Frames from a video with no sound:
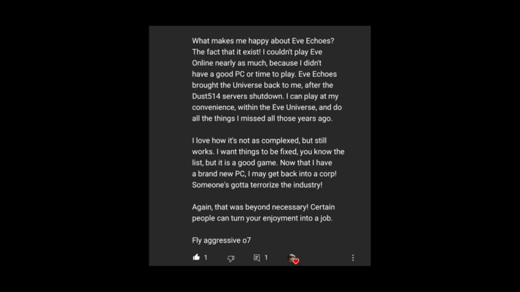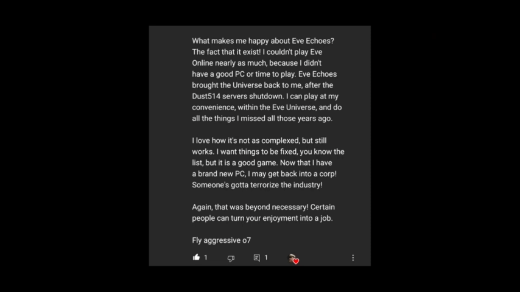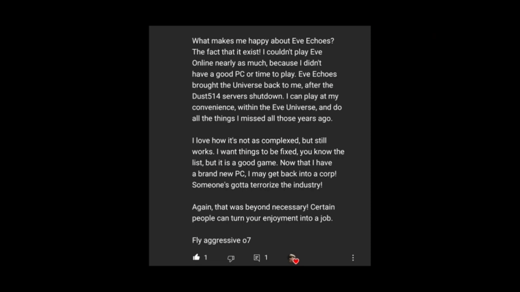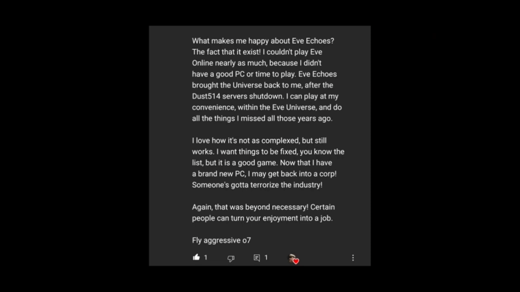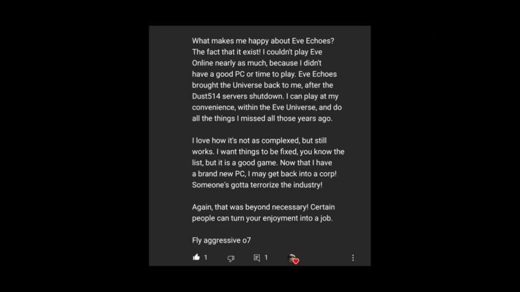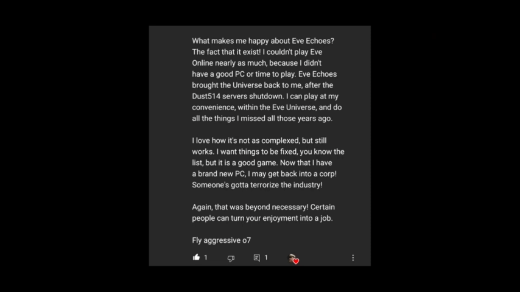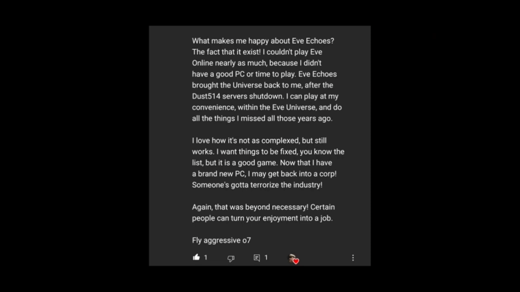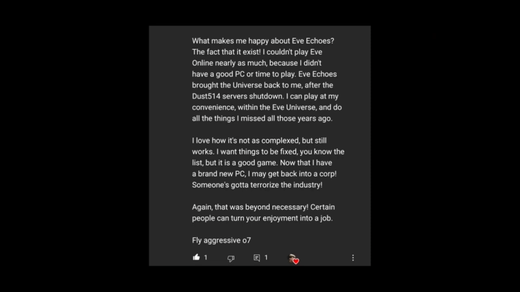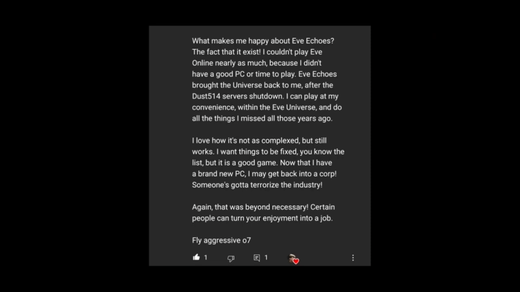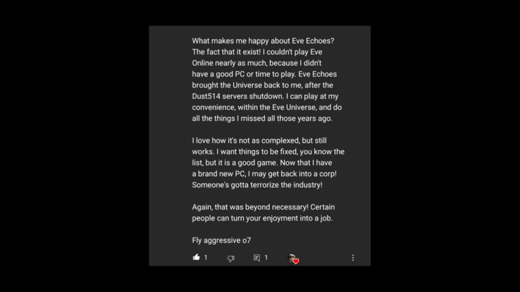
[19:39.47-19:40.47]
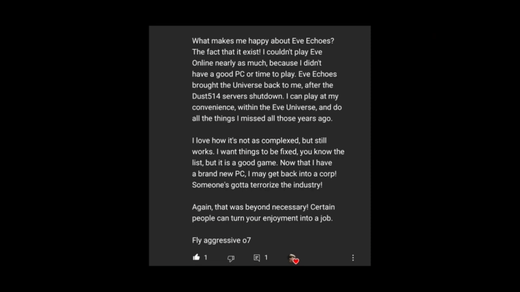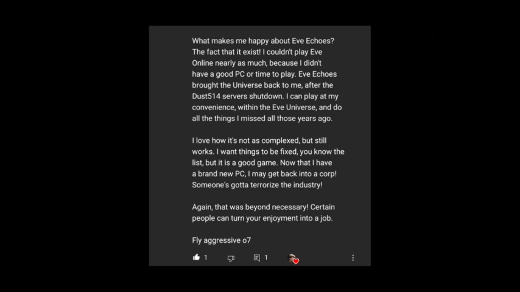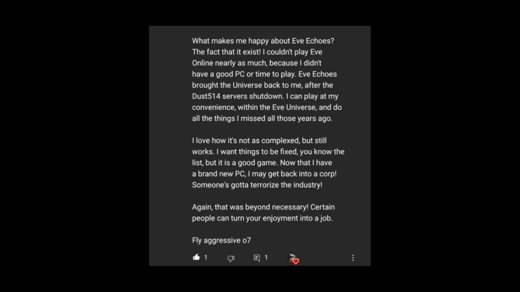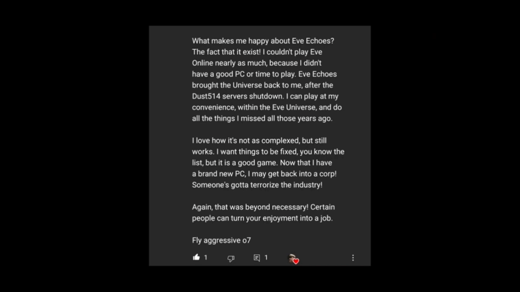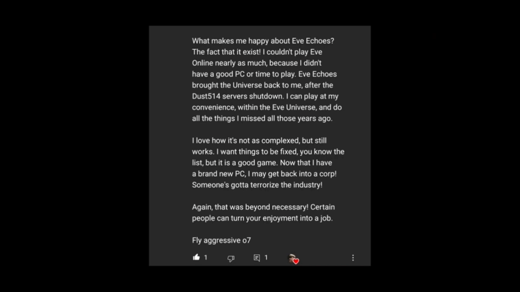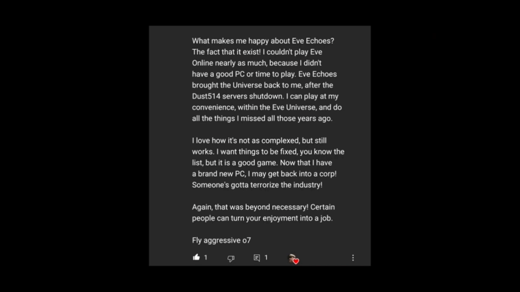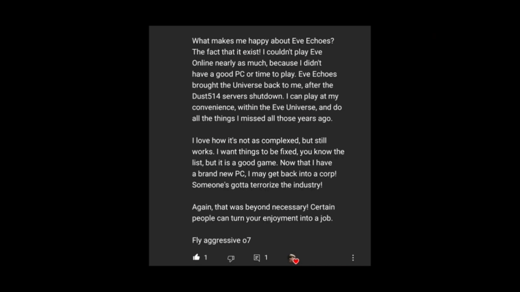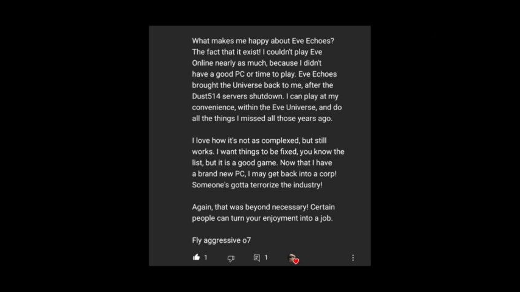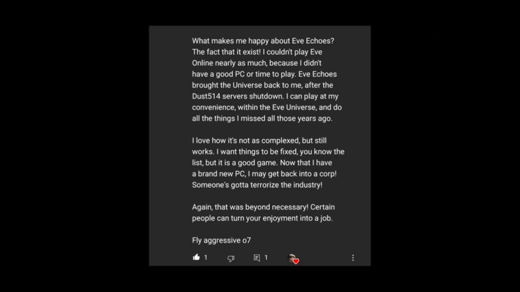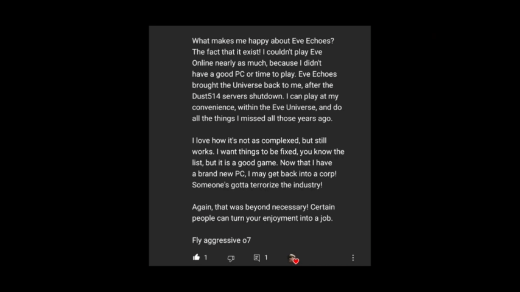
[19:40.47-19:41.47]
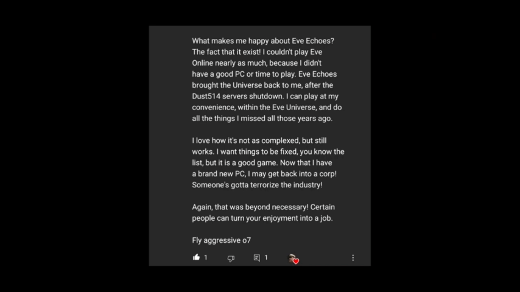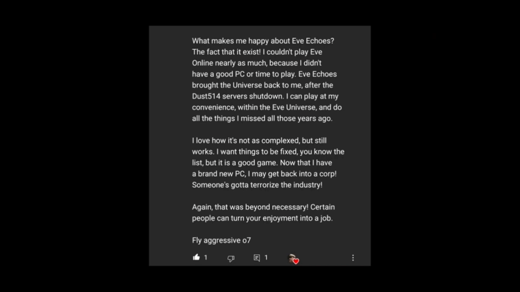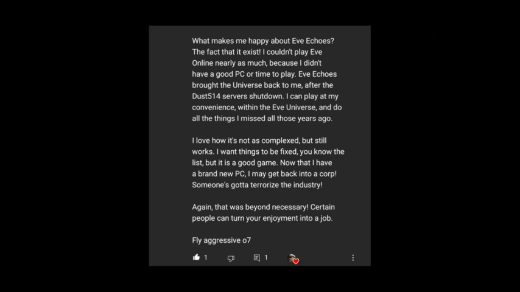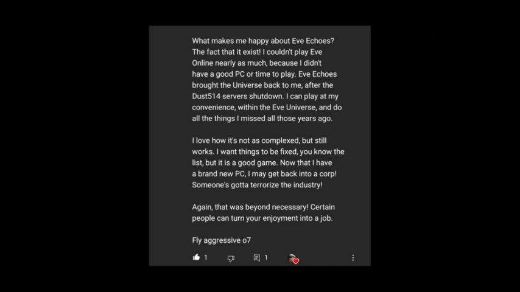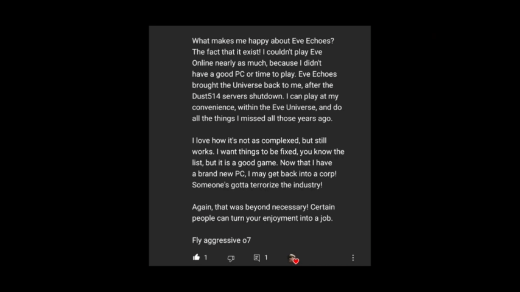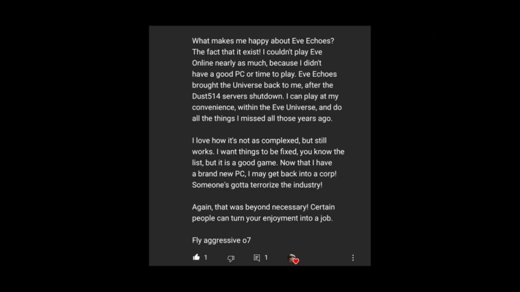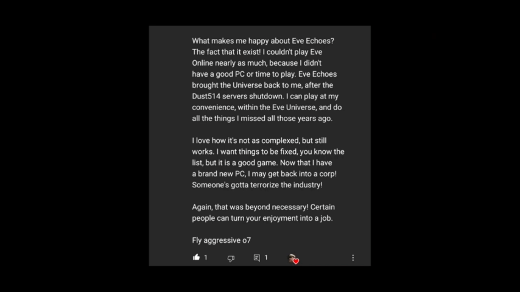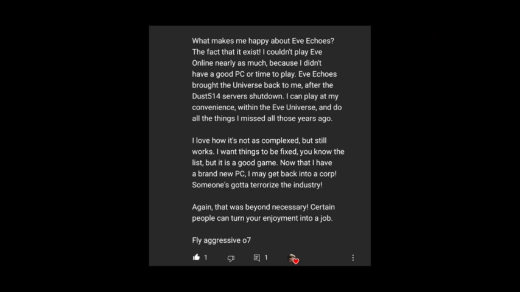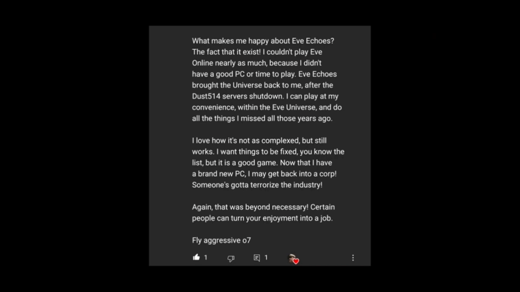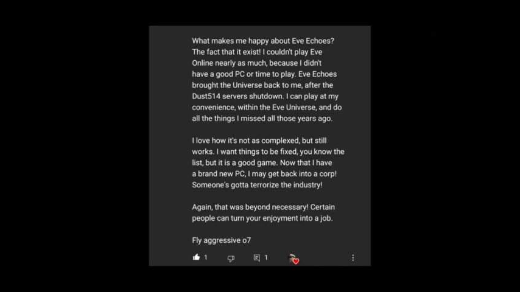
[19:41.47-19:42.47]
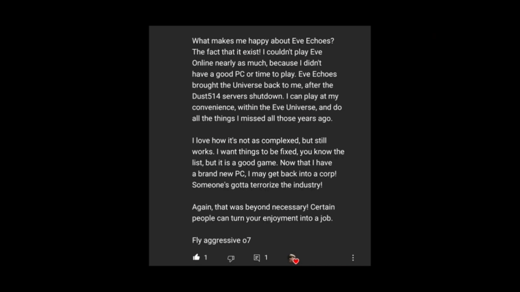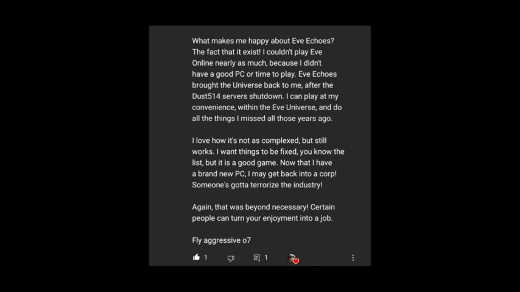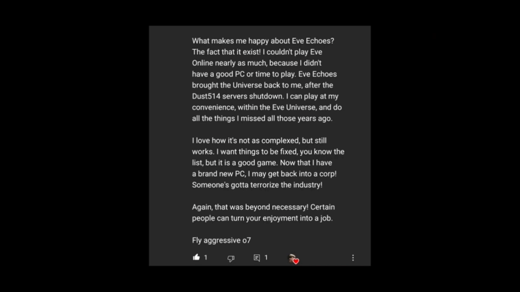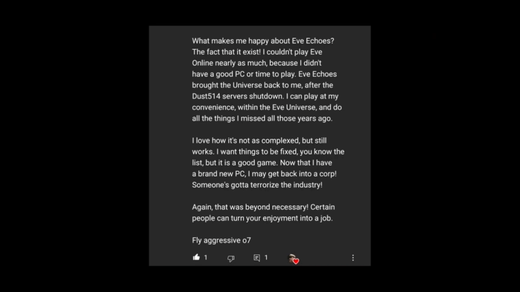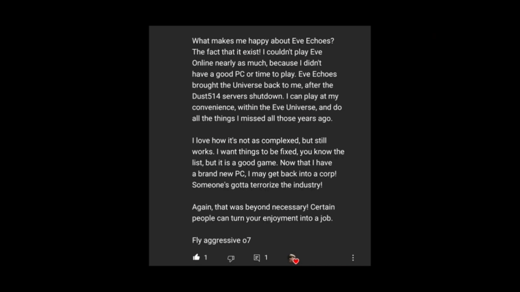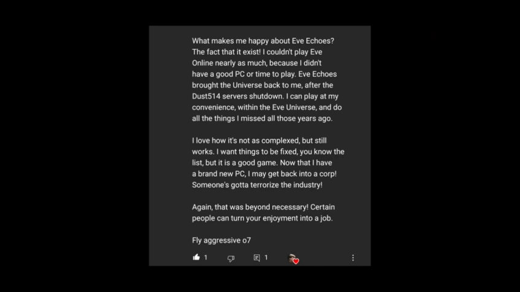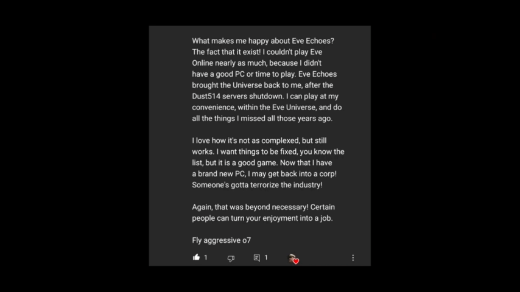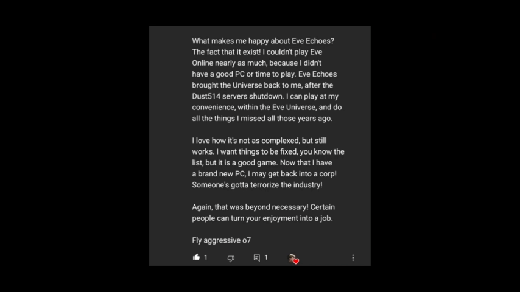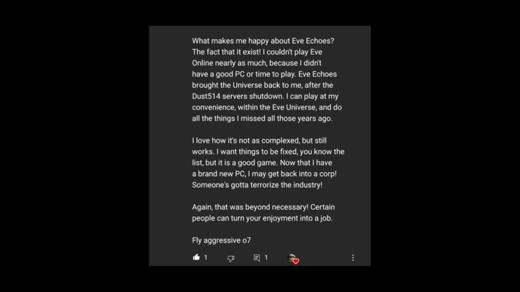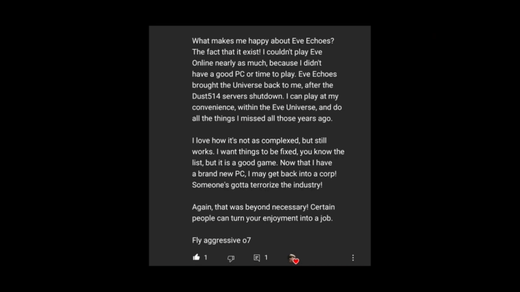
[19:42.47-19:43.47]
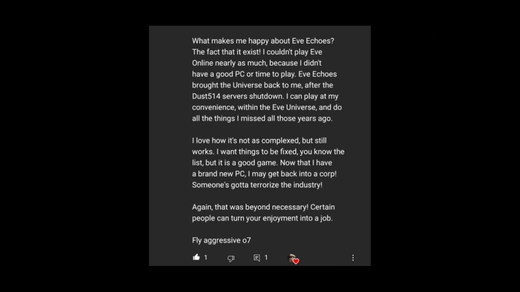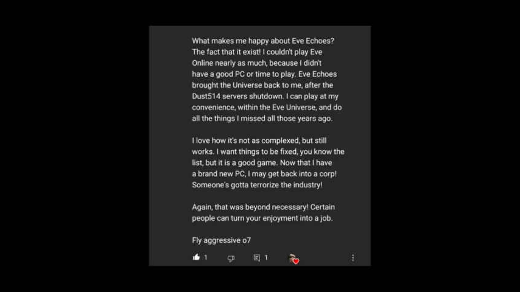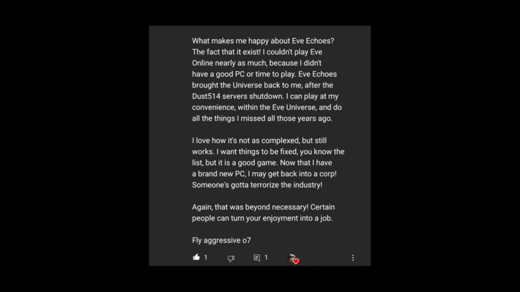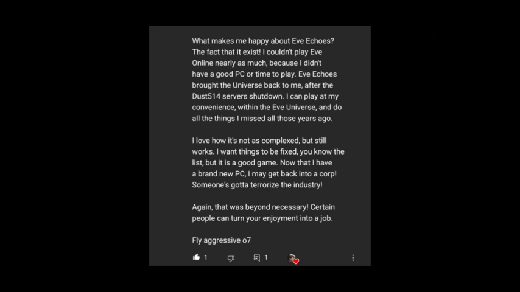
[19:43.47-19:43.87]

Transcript: (no speaker visible)